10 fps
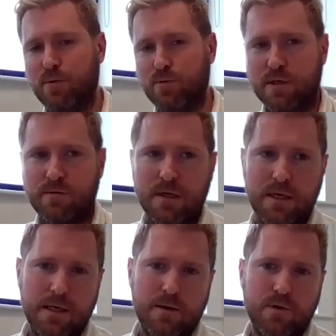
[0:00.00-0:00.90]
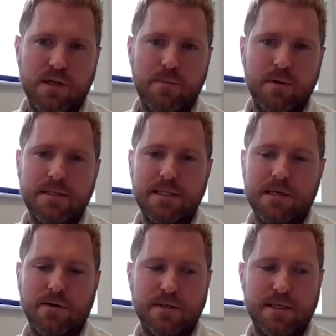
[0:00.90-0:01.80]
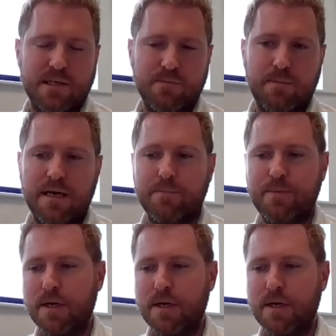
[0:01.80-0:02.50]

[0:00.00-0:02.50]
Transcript: it, also with the ability to contact me back.